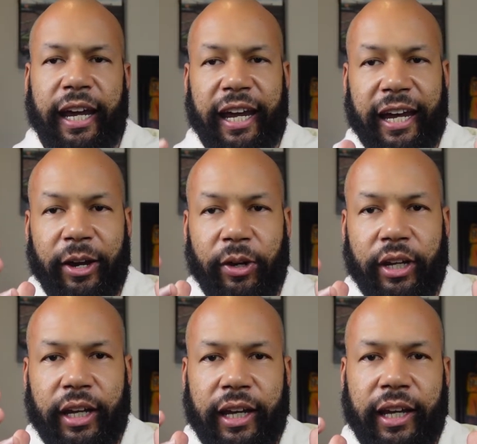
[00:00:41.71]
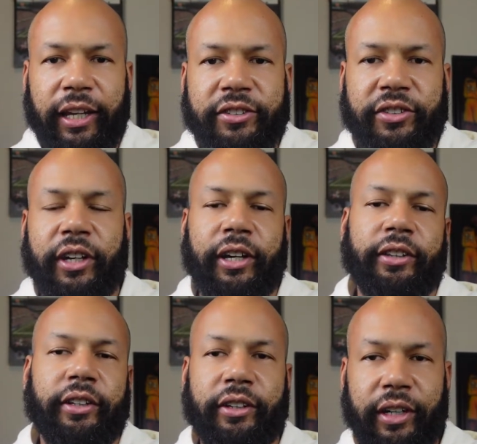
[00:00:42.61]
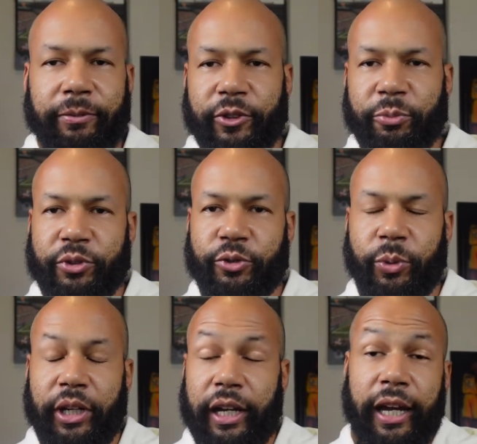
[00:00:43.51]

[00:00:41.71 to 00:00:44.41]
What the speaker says: And he said the difference between